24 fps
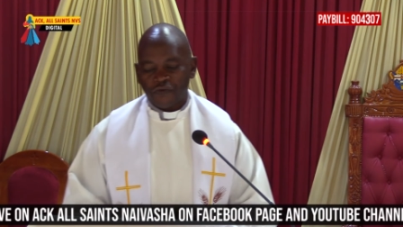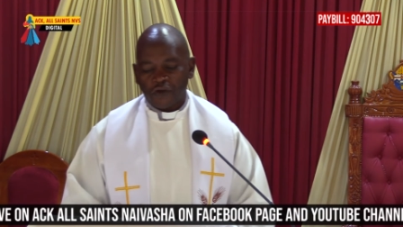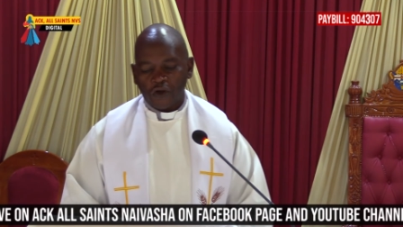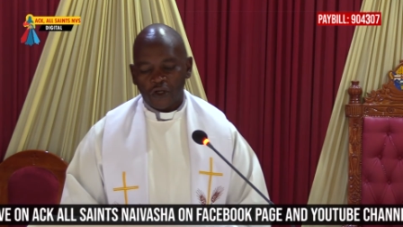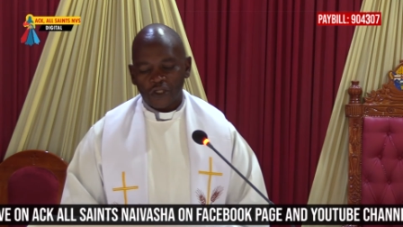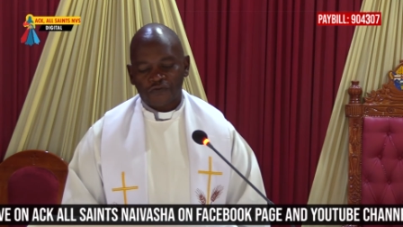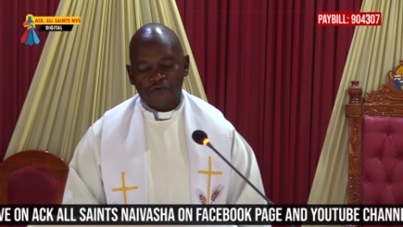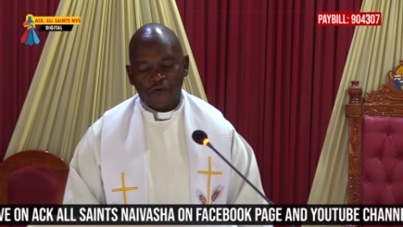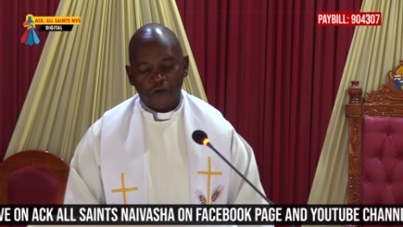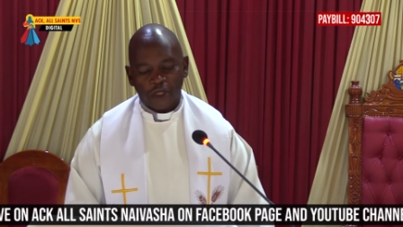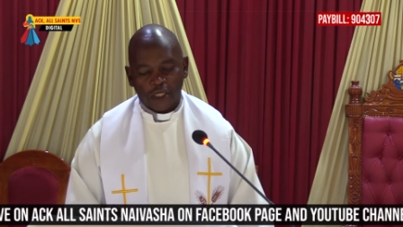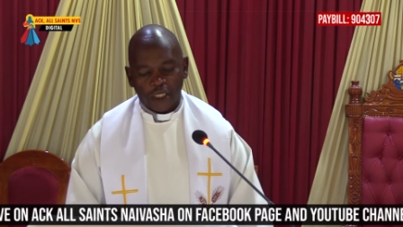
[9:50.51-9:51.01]

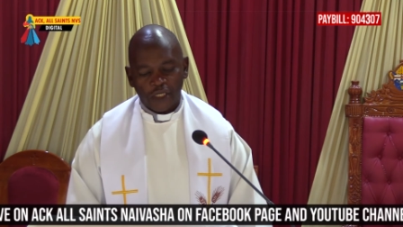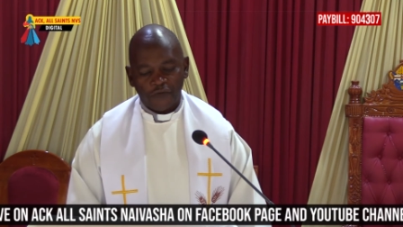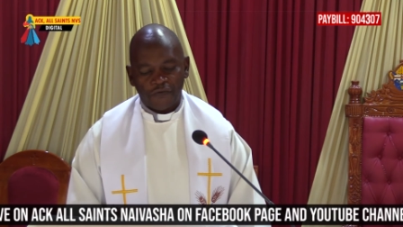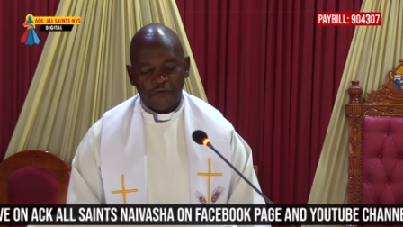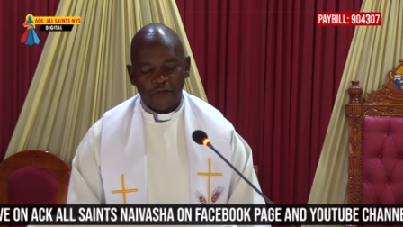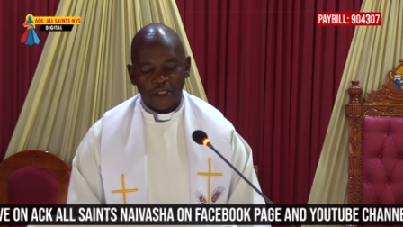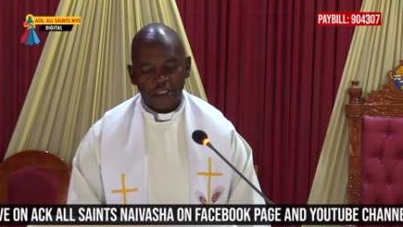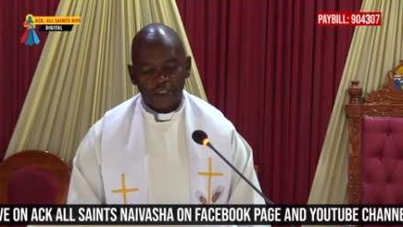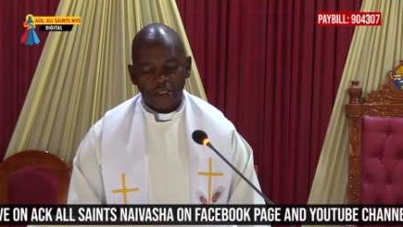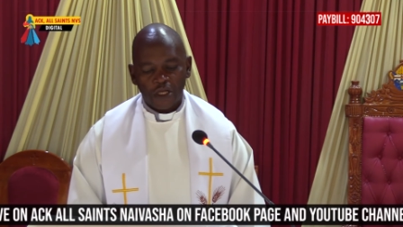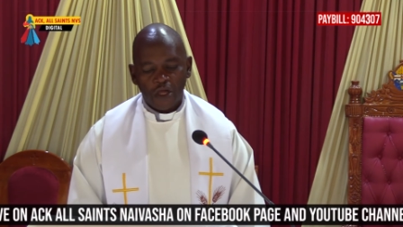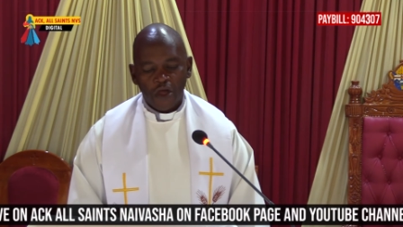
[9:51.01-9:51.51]
God's
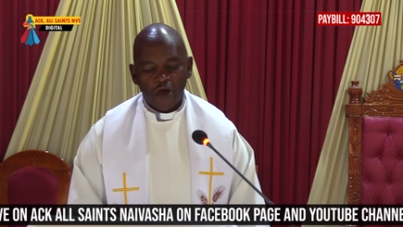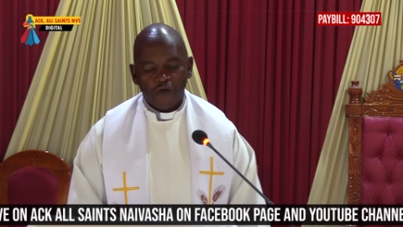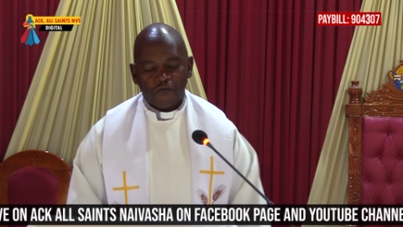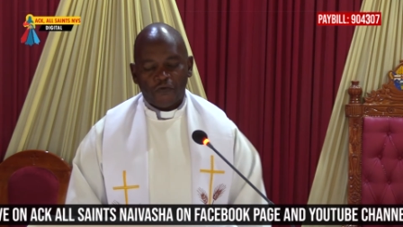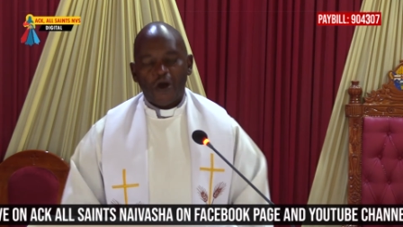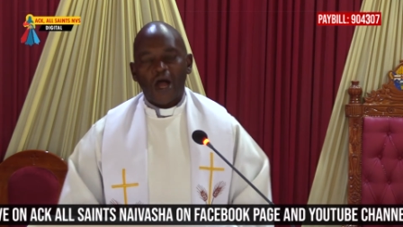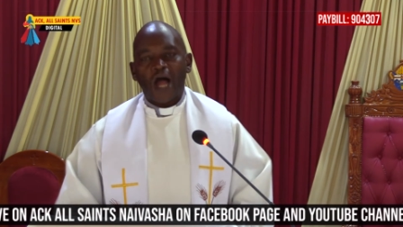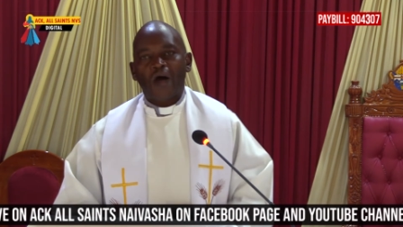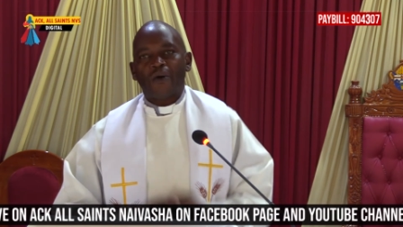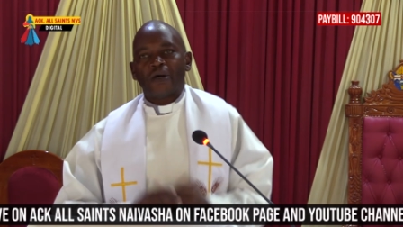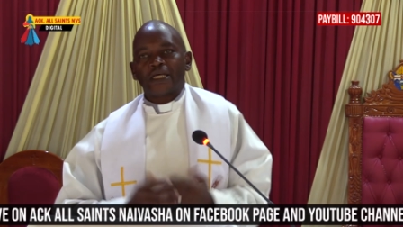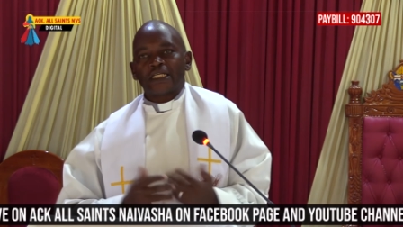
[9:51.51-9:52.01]
forgiveness for
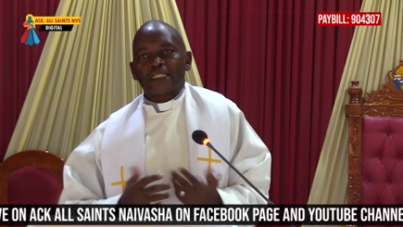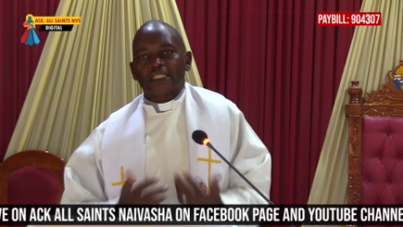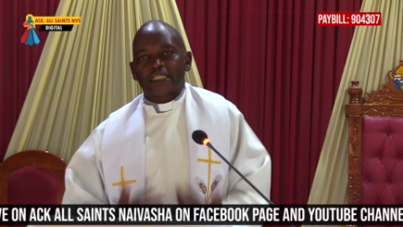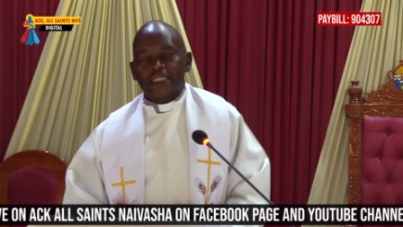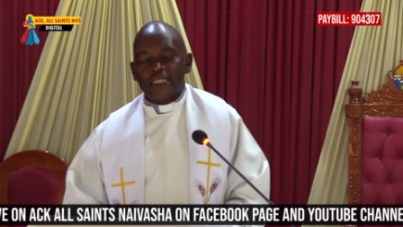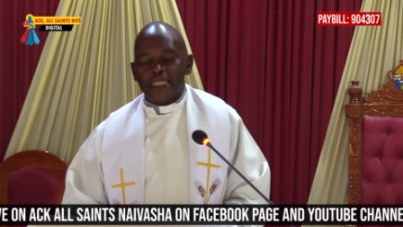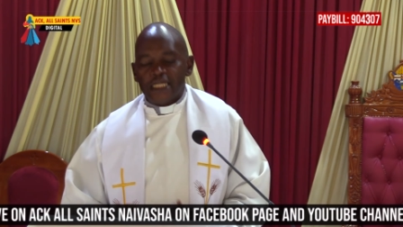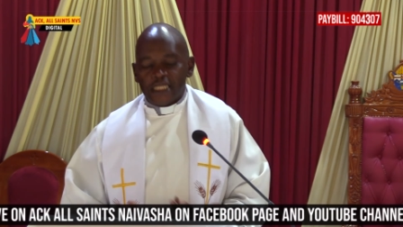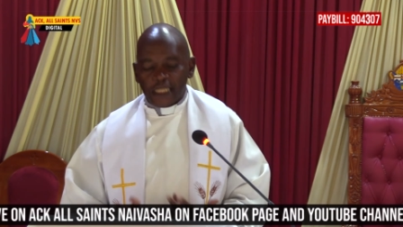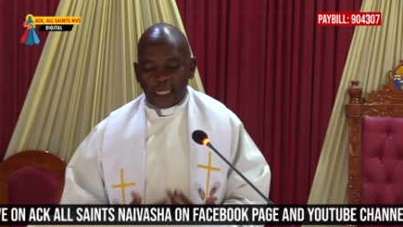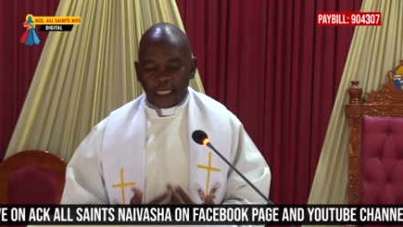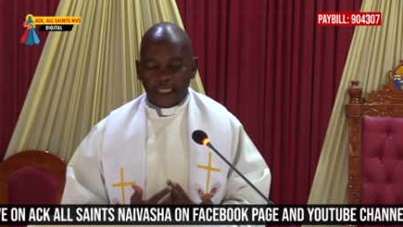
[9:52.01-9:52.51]
our
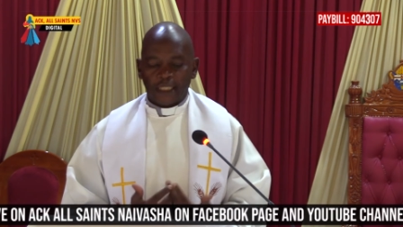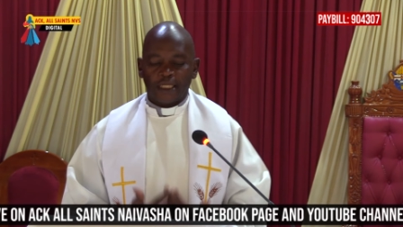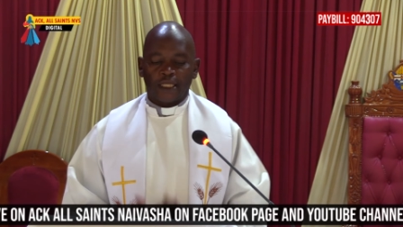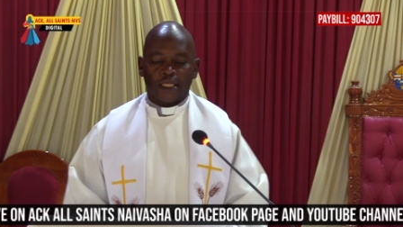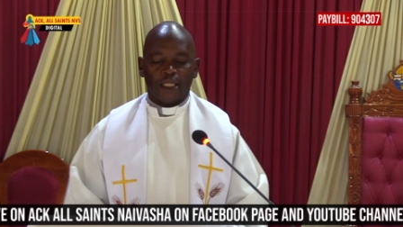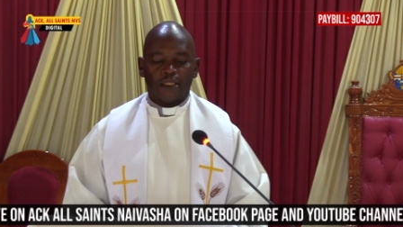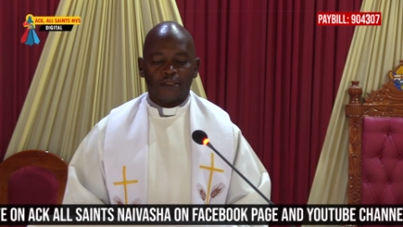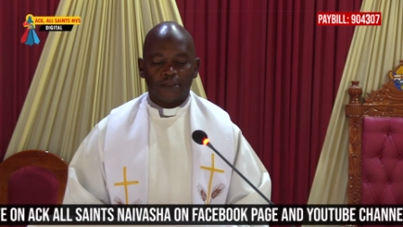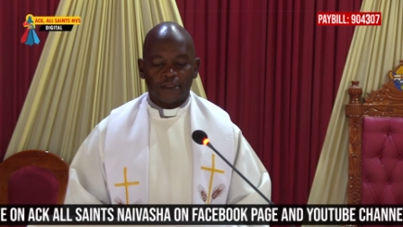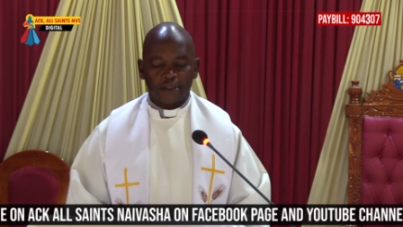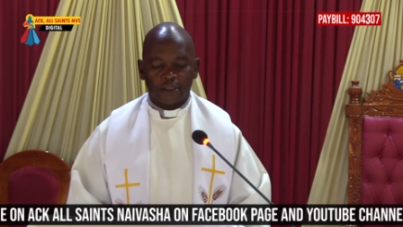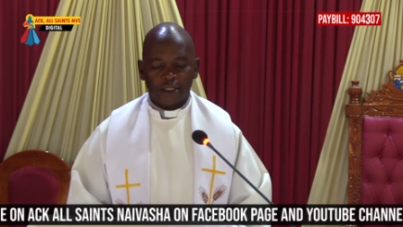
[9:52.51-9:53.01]
sin and
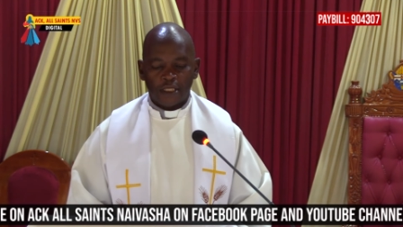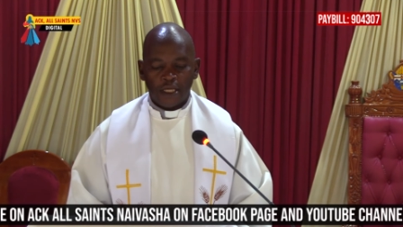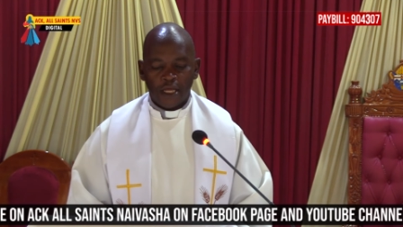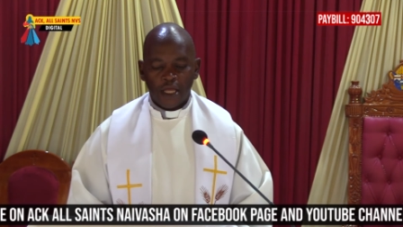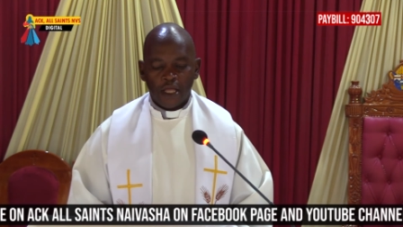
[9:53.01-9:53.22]
guilt.